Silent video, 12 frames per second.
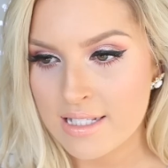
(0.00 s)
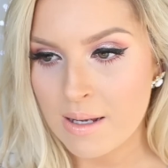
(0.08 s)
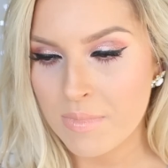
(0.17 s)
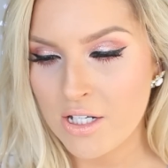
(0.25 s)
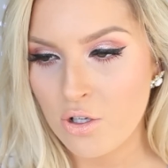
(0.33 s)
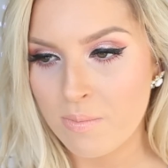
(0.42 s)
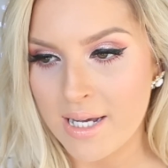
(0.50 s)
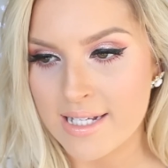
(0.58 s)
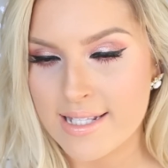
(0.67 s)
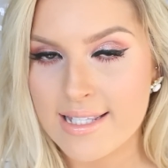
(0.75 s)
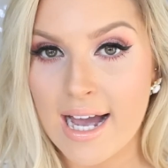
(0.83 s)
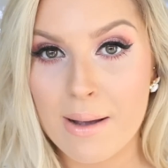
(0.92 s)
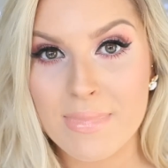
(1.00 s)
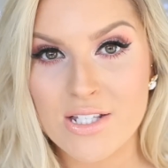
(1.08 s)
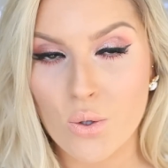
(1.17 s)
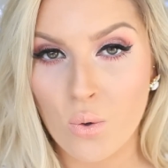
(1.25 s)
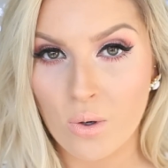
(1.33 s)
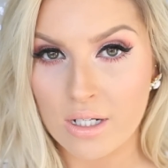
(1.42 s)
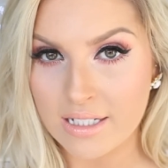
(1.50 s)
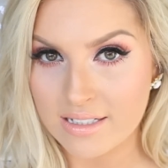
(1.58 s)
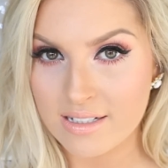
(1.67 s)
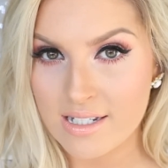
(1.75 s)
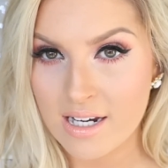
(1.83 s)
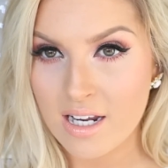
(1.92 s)
Something you miss? I miss
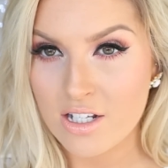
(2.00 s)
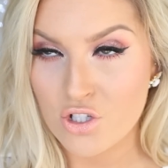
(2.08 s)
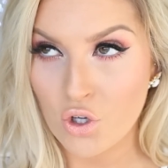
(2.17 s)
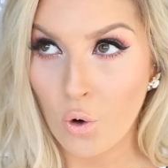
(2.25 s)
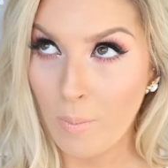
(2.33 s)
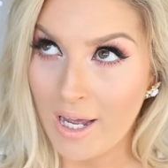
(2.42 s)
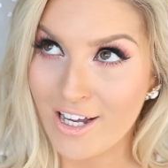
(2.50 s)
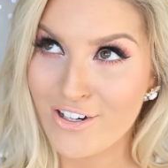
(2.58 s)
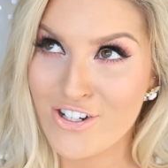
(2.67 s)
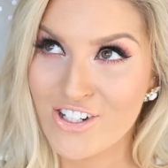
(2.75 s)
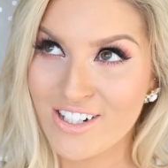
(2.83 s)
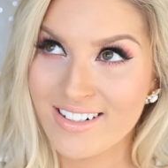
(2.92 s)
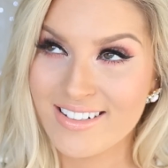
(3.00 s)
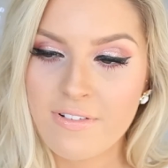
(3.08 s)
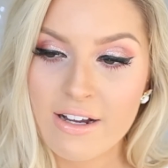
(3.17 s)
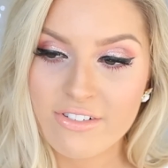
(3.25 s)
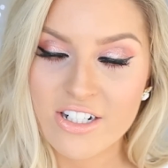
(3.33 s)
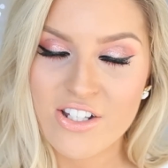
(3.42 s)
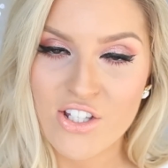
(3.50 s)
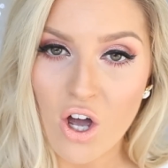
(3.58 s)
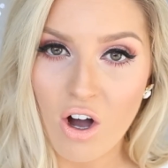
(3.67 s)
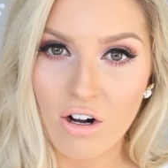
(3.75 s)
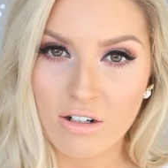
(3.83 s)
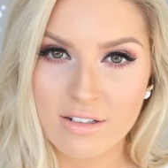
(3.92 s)
Auckland so much. Favourite
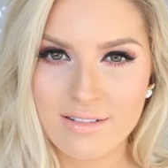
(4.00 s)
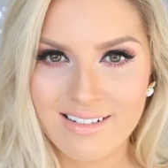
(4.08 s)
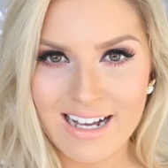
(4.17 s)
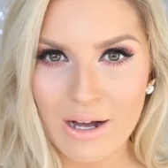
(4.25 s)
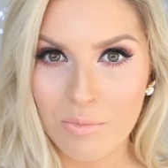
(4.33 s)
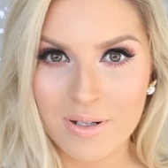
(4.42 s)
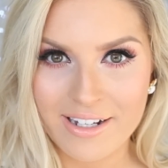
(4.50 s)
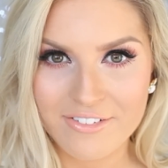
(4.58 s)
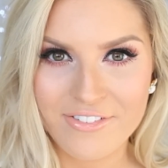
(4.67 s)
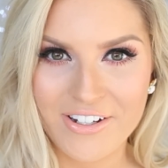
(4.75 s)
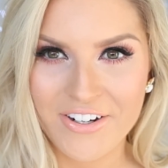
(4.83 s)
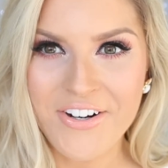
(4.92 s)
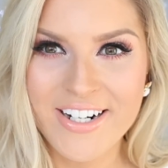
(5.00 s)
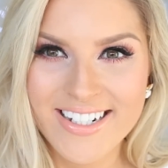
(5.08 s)
song? I'll play it for you.